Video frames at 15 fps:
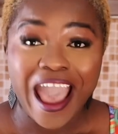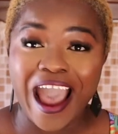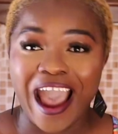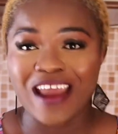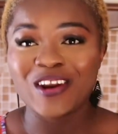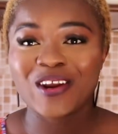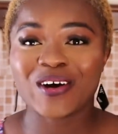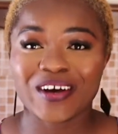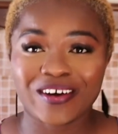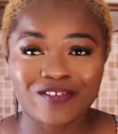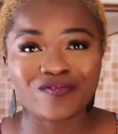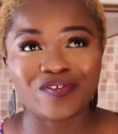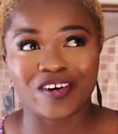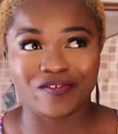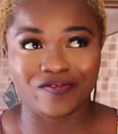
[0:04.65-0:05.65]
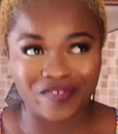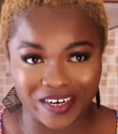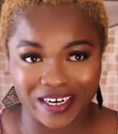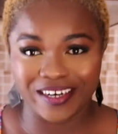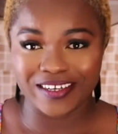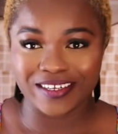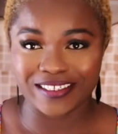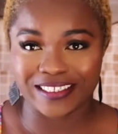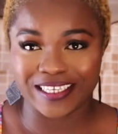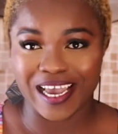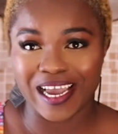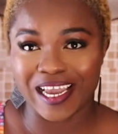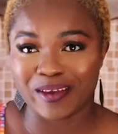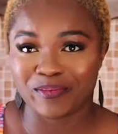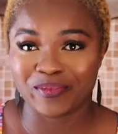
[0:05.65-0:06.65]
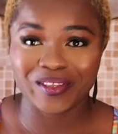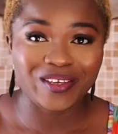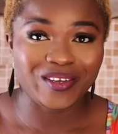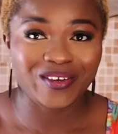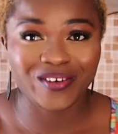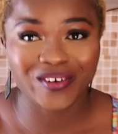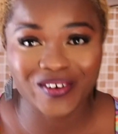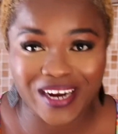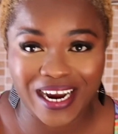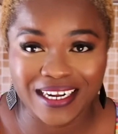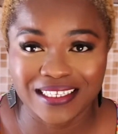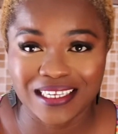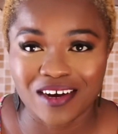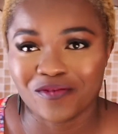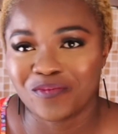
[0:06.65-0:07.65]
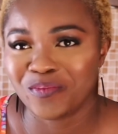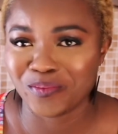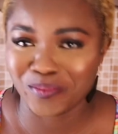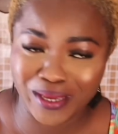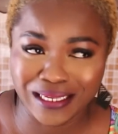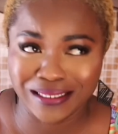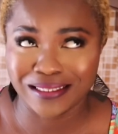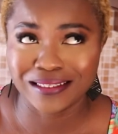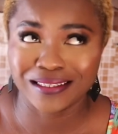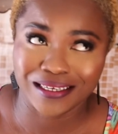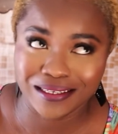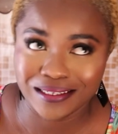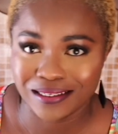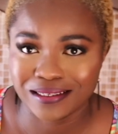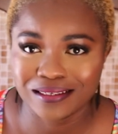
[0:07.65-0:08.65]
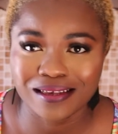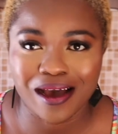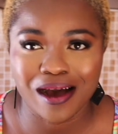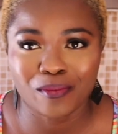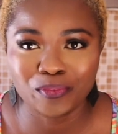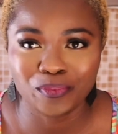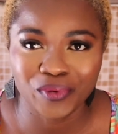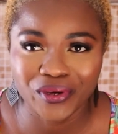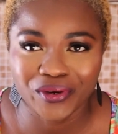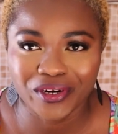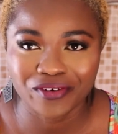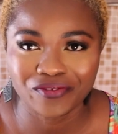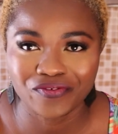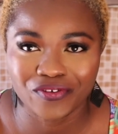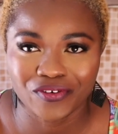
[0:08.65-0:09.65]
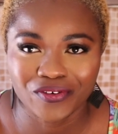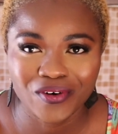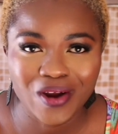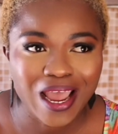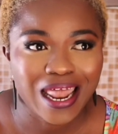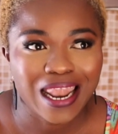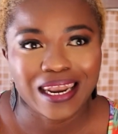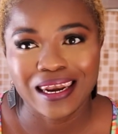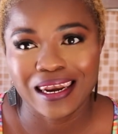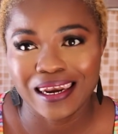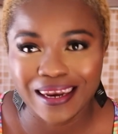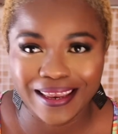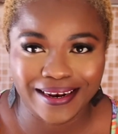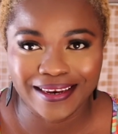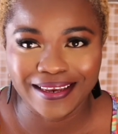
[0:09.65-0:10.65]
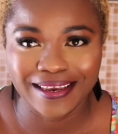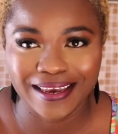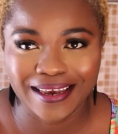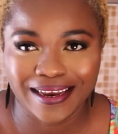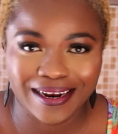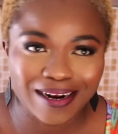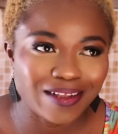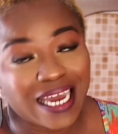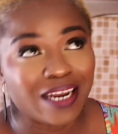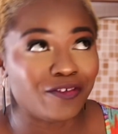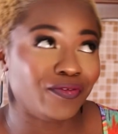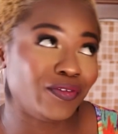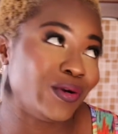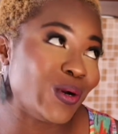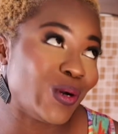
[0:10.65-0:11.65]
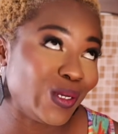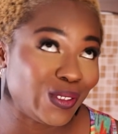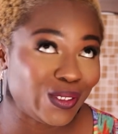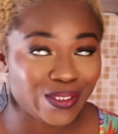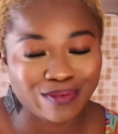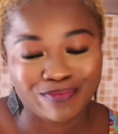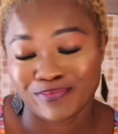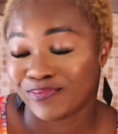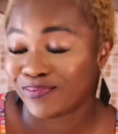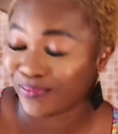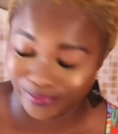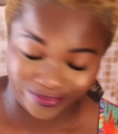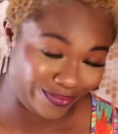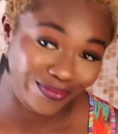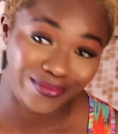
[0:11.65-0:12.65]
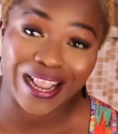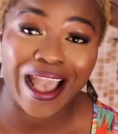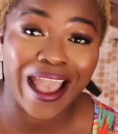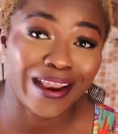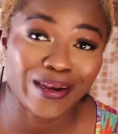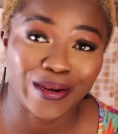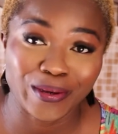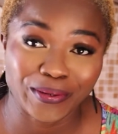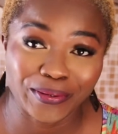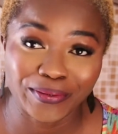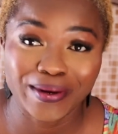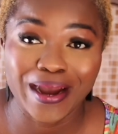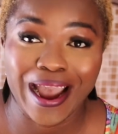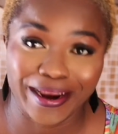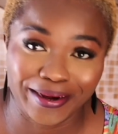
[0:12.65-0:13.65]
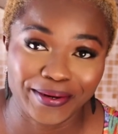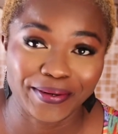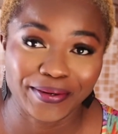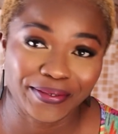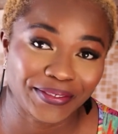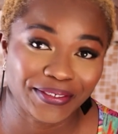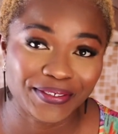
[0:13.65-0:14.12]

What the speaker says: I know for a very long time you guys have missed this beautiful lady here, and of course I know you